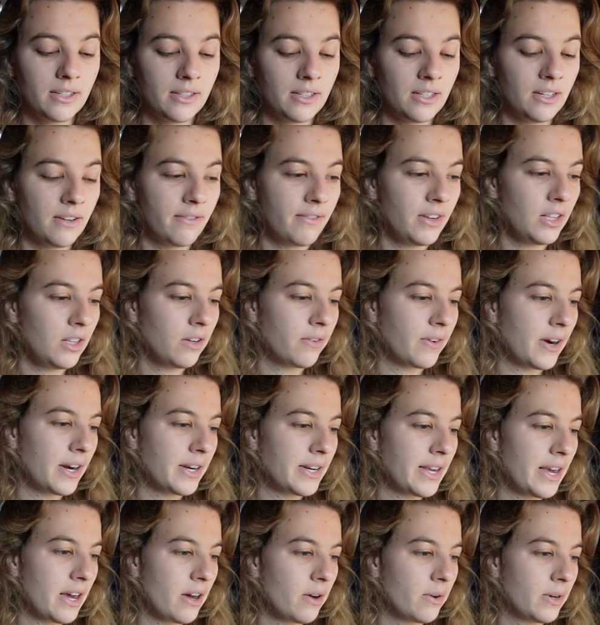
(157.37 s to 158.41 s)
the novella right
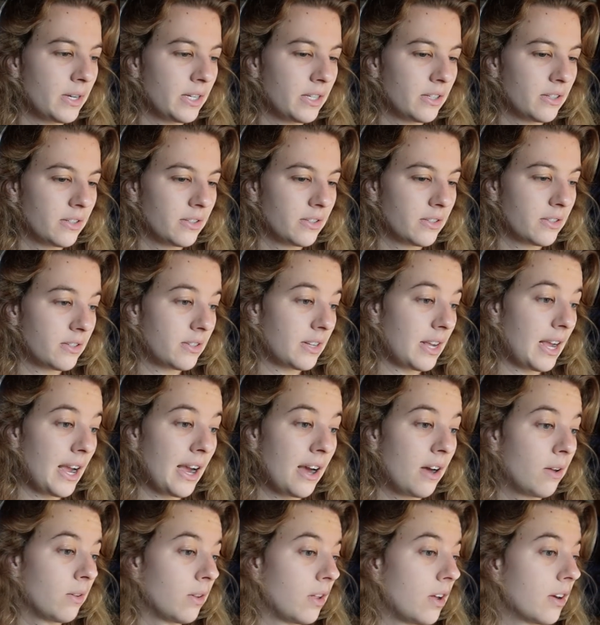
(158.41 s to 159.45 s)
now is,
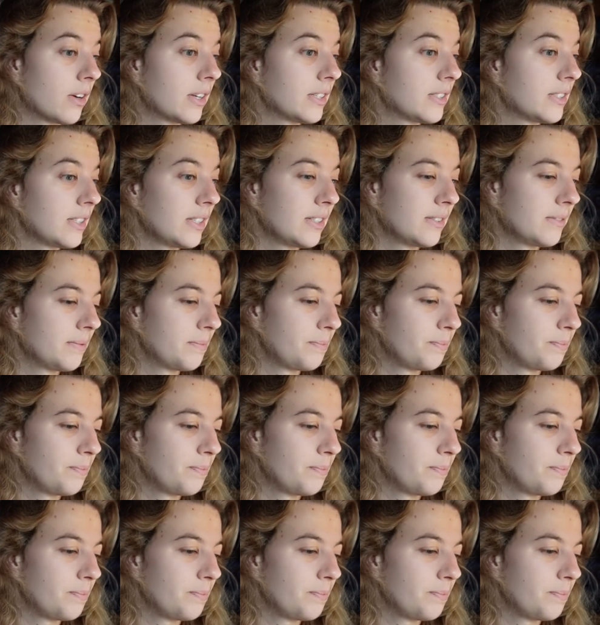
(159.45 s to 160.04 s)
how long is it?